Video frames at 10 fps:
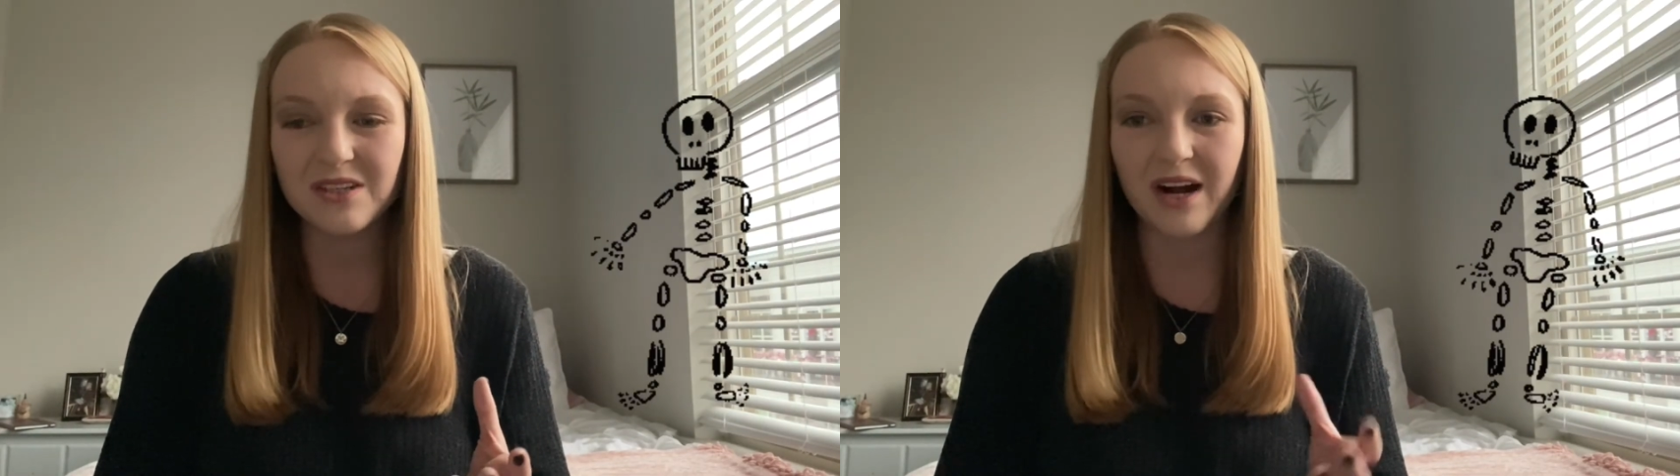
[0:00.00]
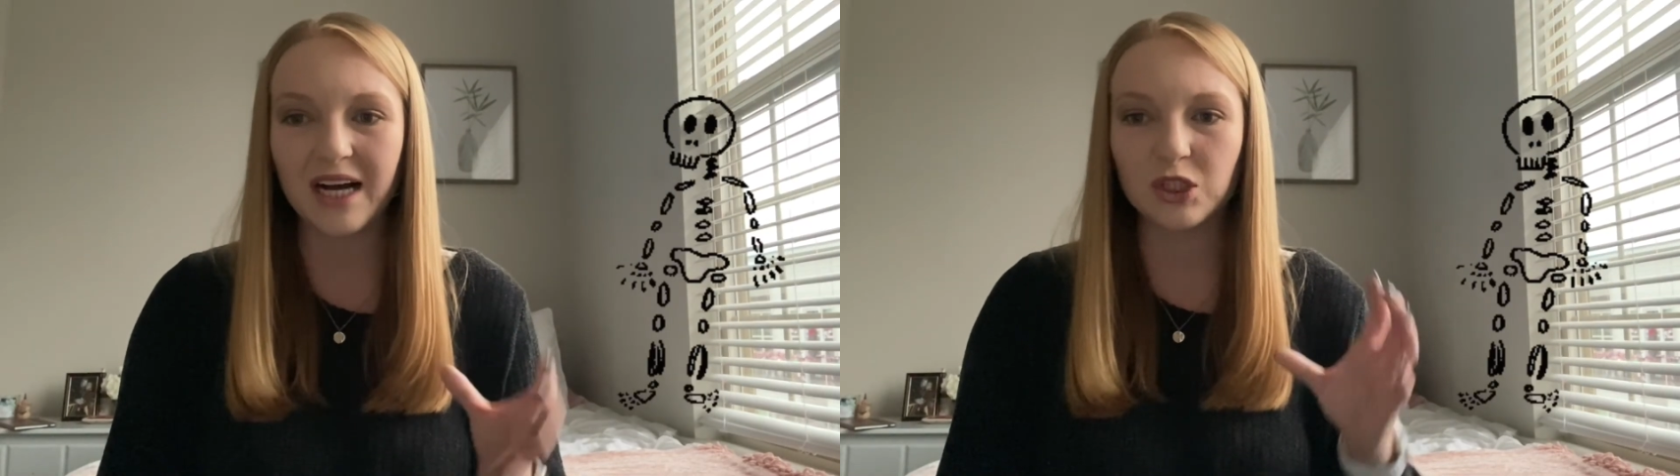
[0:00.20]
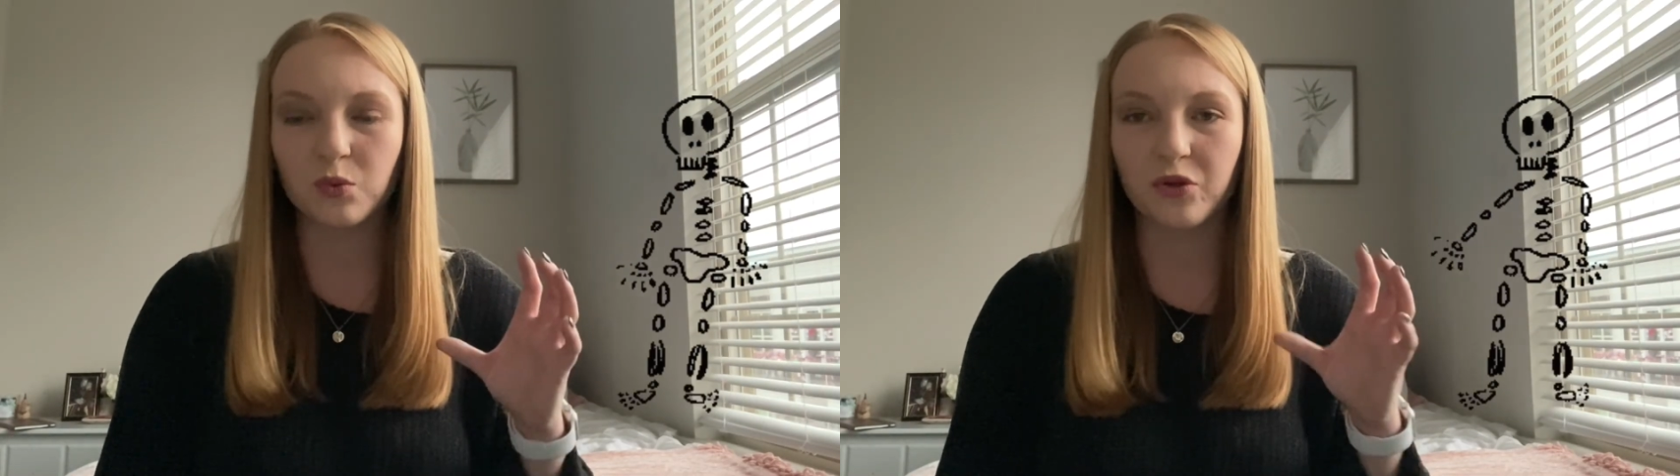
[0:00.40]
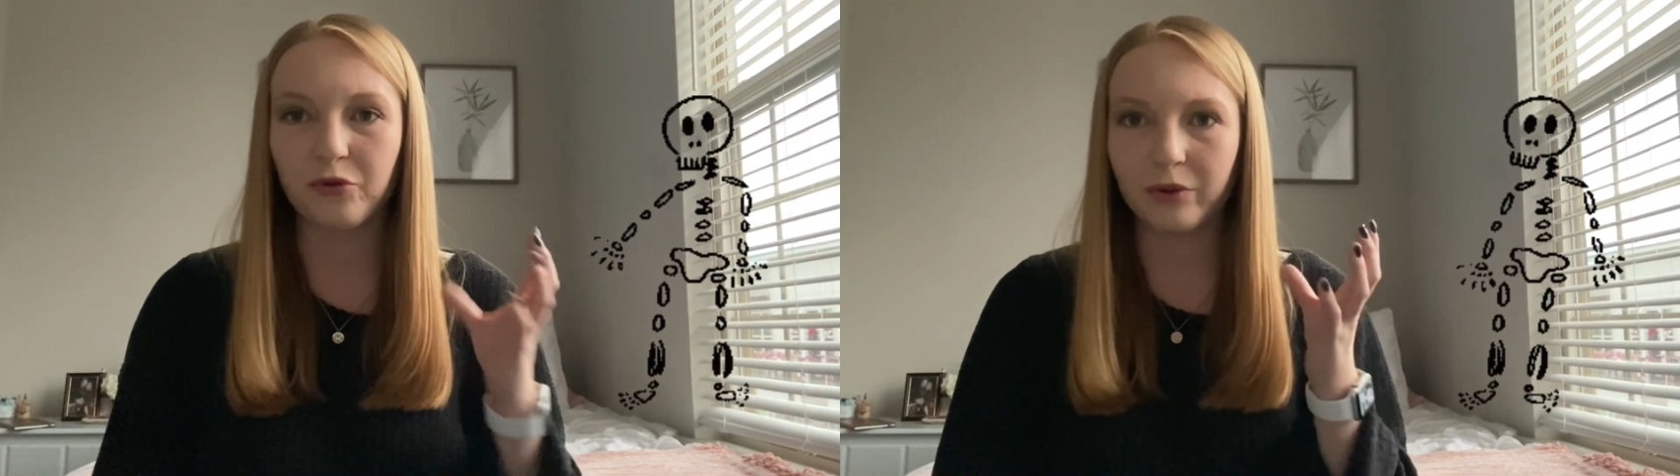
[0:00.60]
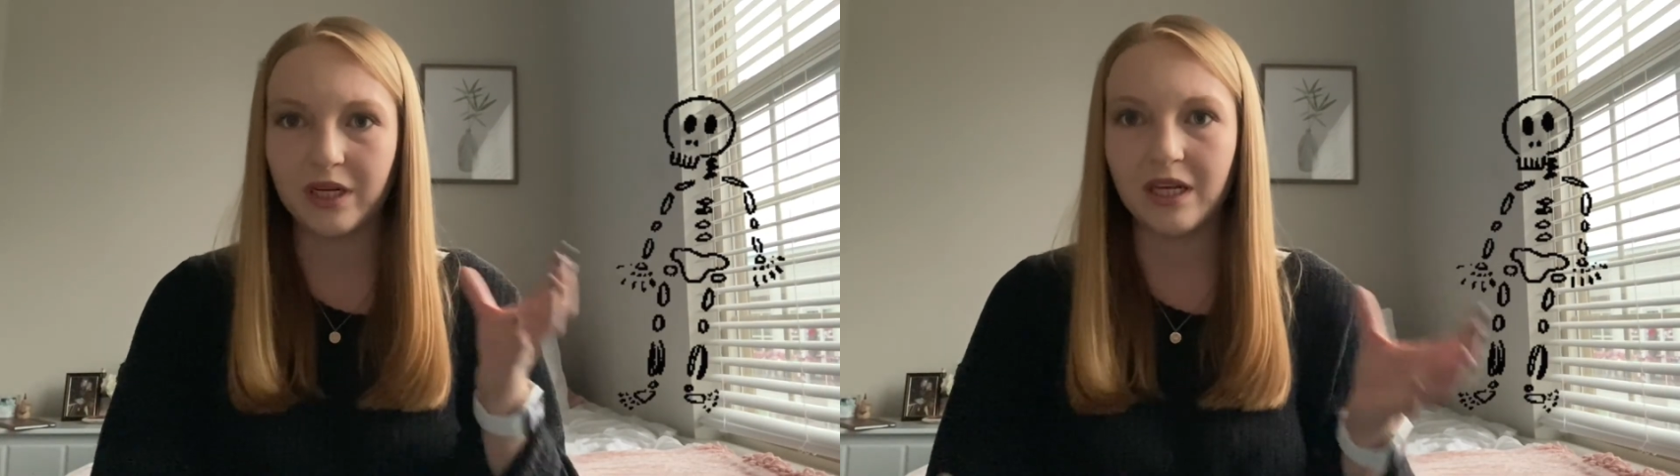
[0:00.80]
They're actual
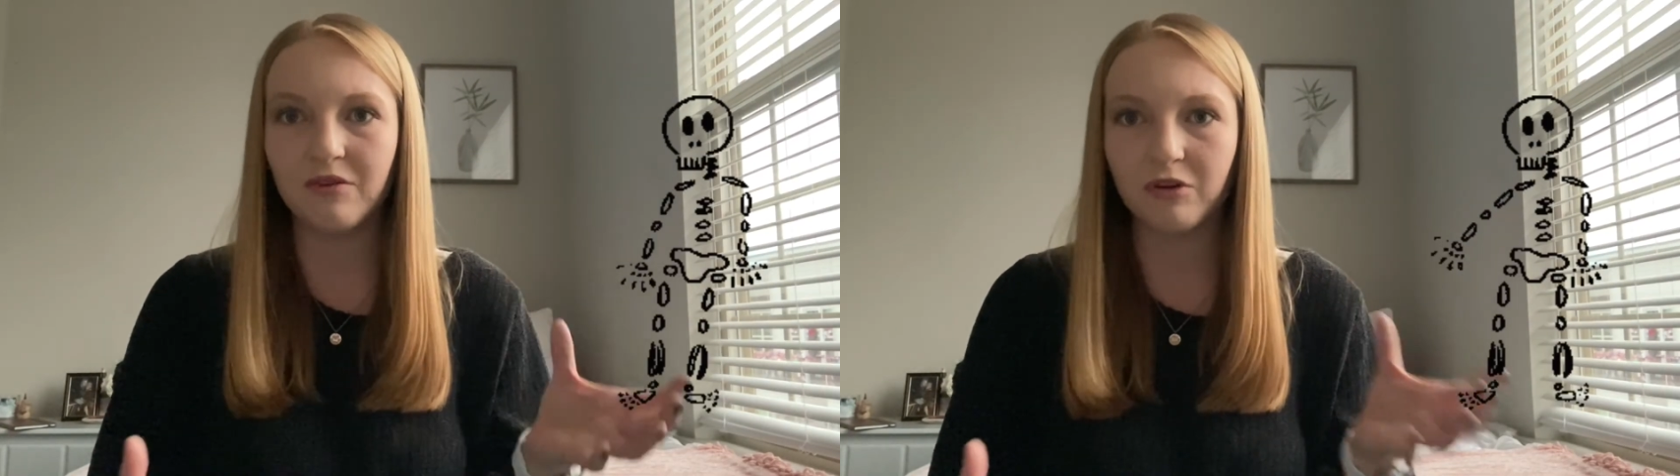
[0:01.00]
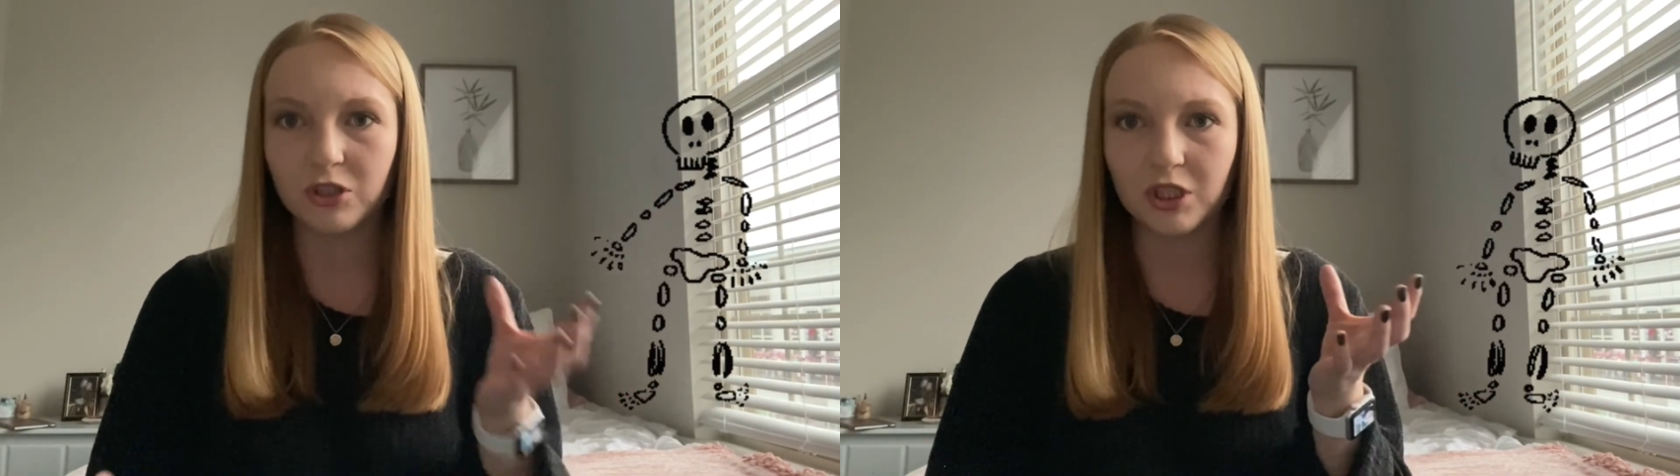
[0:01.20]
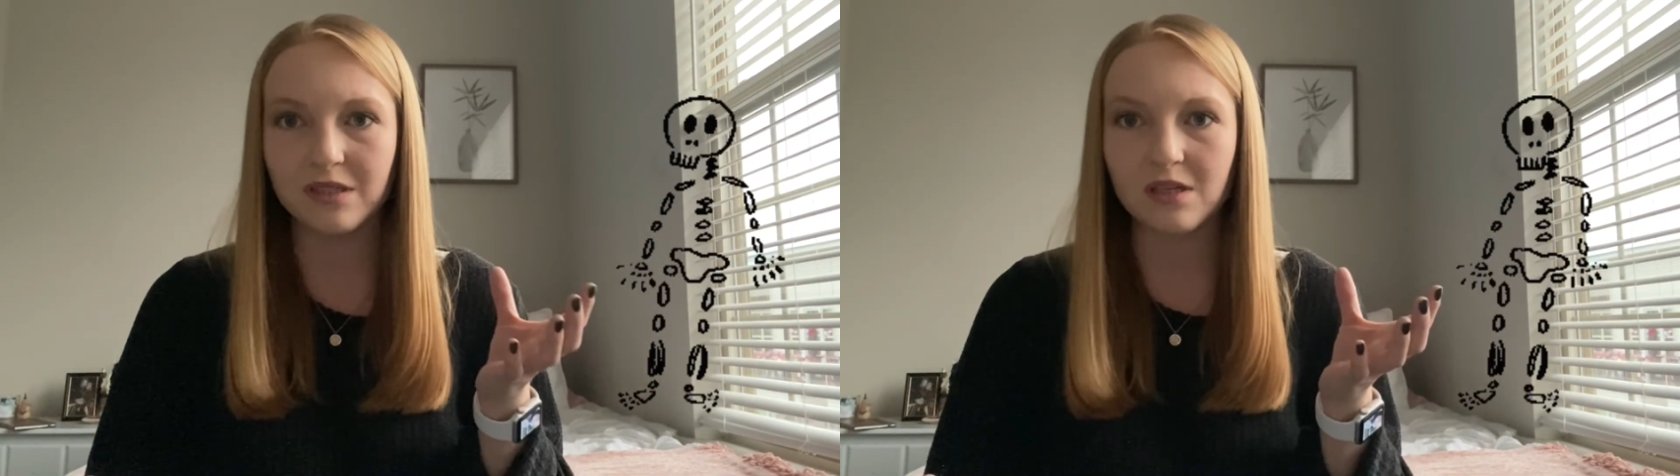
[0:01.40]
3D versions